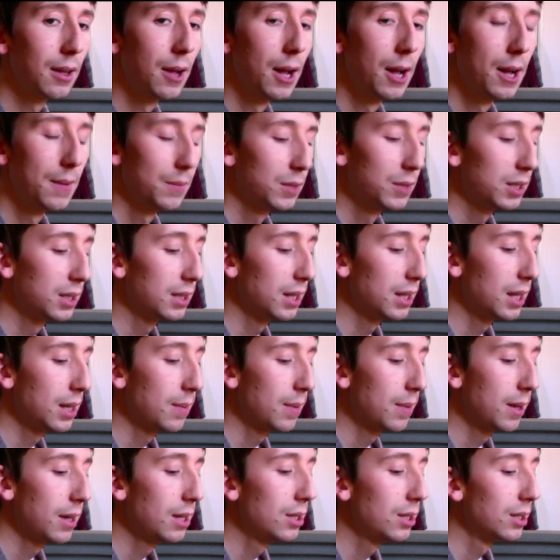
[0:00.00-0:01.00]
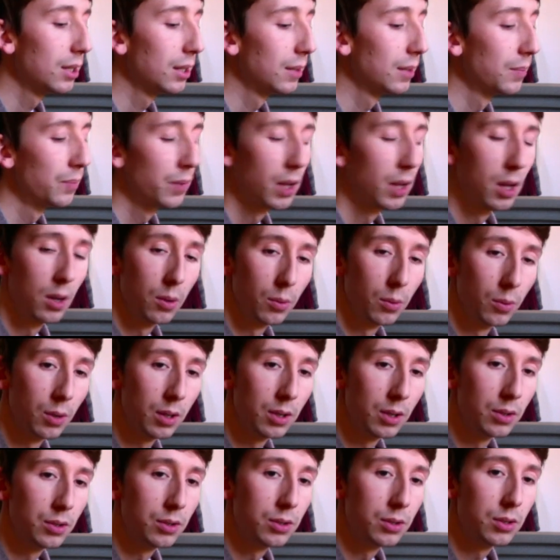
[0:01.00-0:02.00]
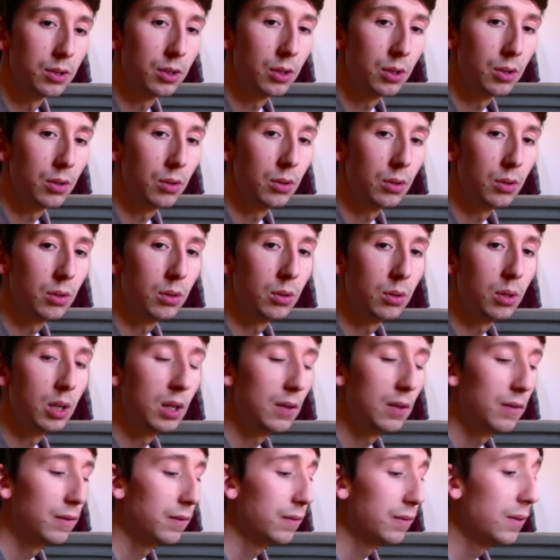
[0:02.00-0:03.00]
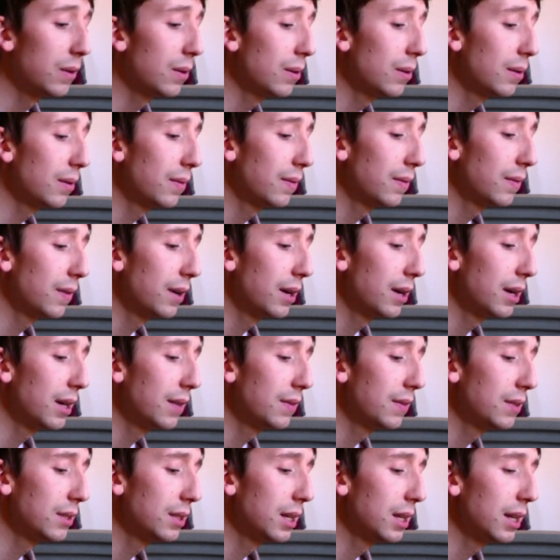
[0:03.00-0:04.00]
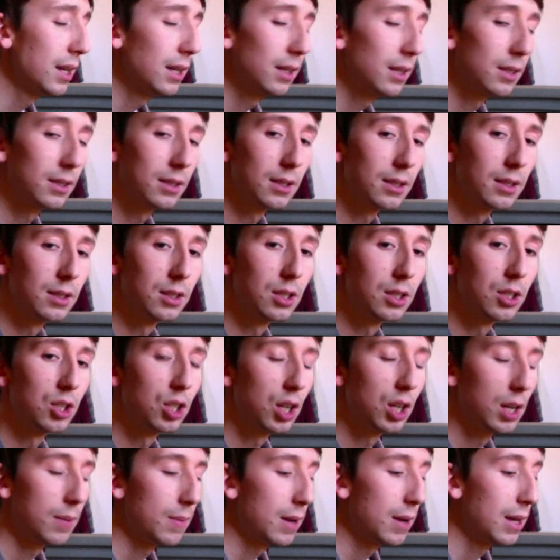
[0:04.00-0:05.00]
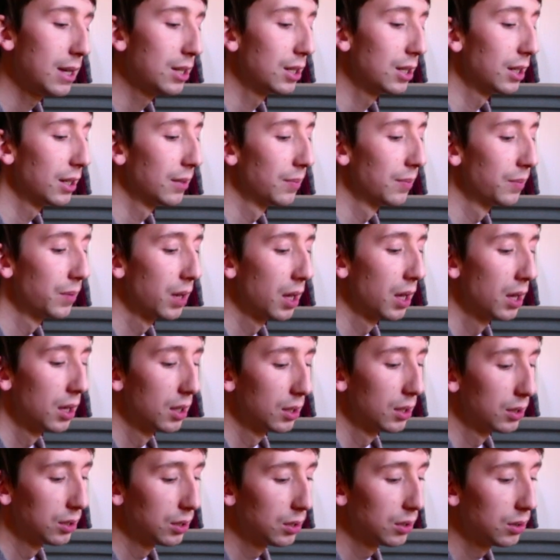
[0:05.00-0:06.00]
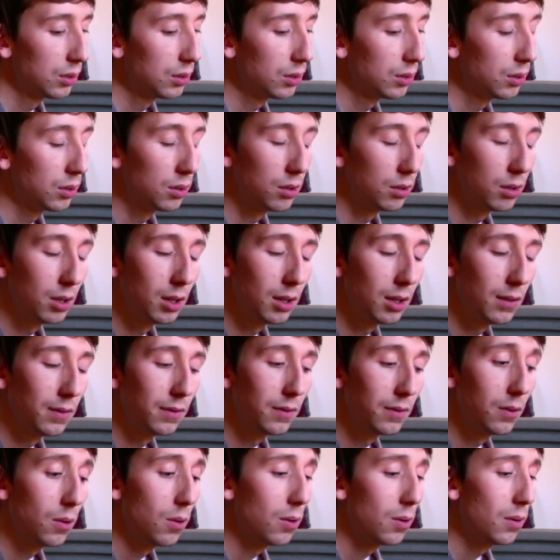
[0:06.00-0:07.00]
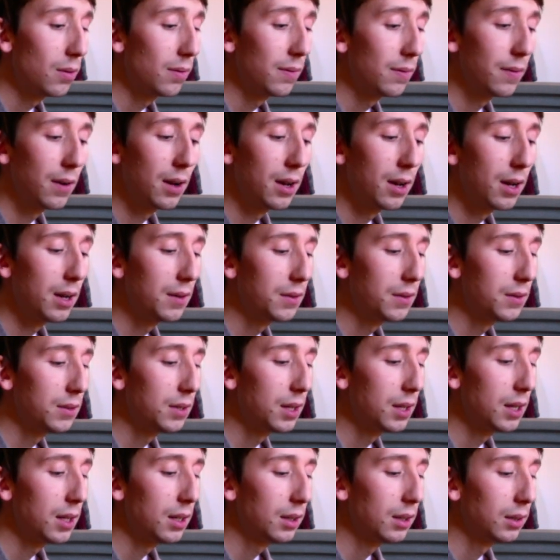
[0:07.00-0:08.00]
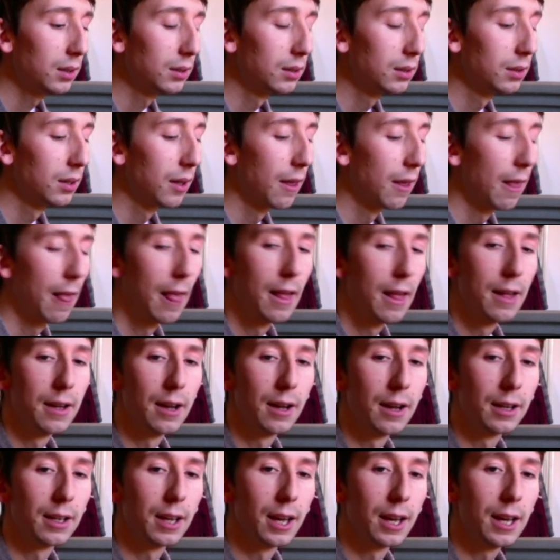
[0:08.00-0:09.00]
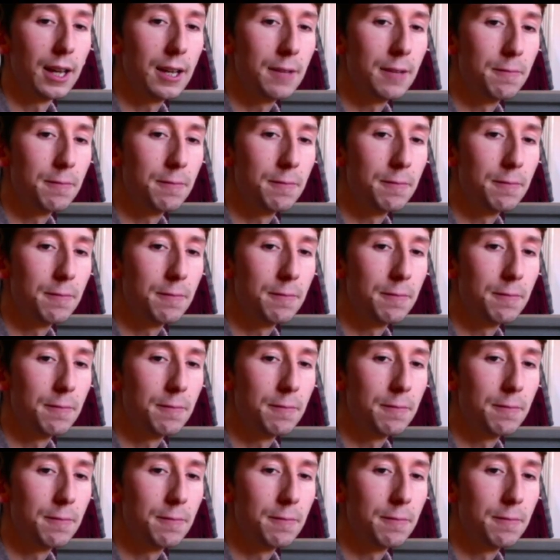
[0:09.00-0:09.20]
to C major. 1, 2, 3, 4, 5, 6 to G major. 2, 3, 4, 5, 6. Okay?